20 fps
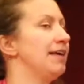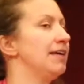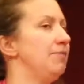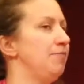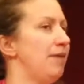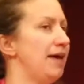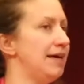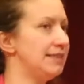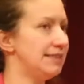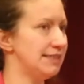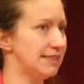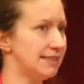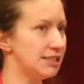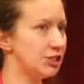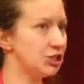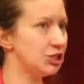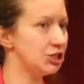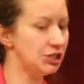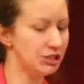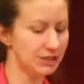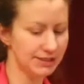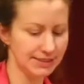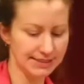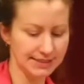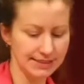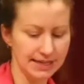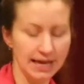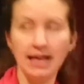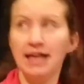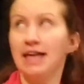they can make
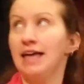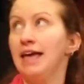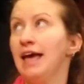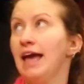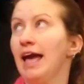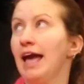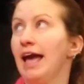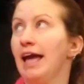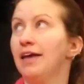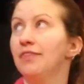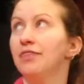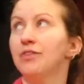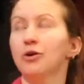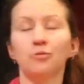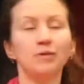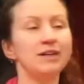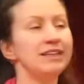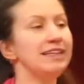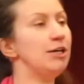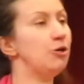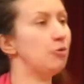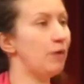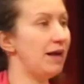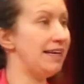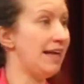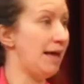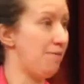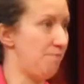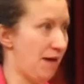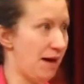decisions and they're really
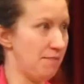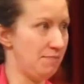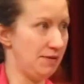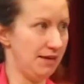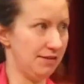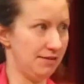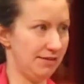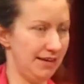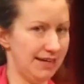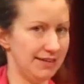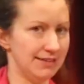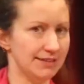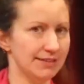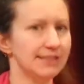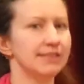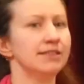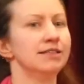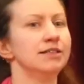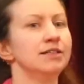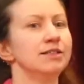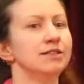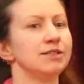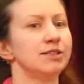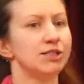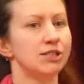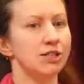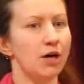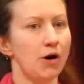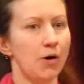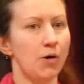great at mapping things.
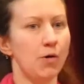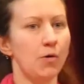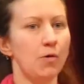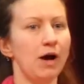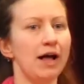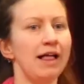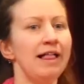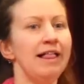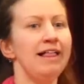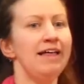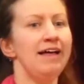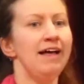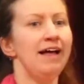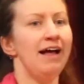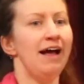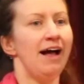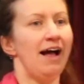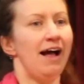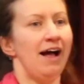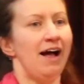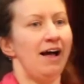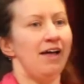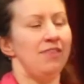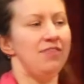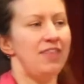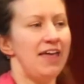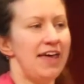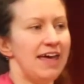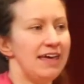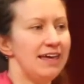So
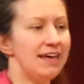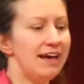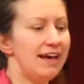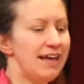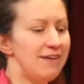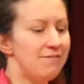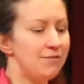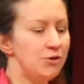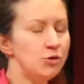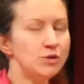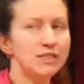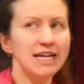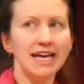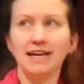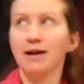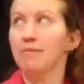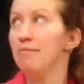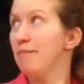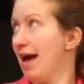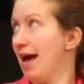they, if you take a